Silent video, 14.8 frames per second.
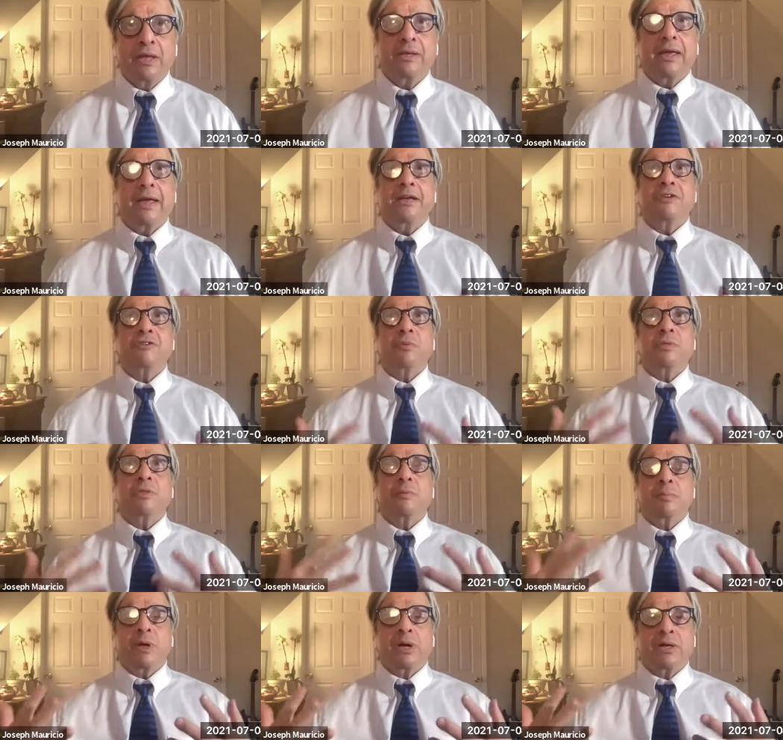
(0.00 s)
engage
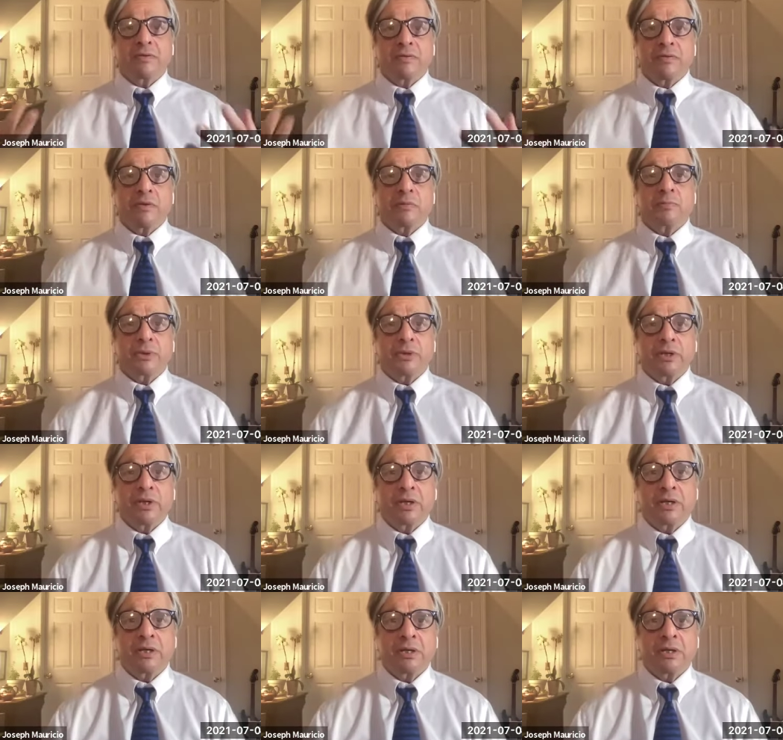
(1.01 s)
with the mind of the
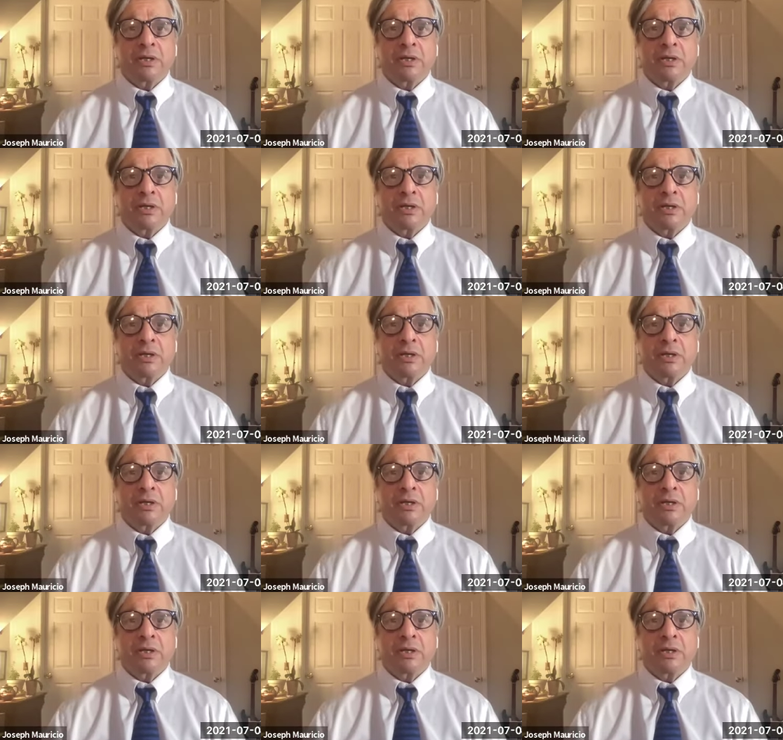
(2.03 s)
Buddha.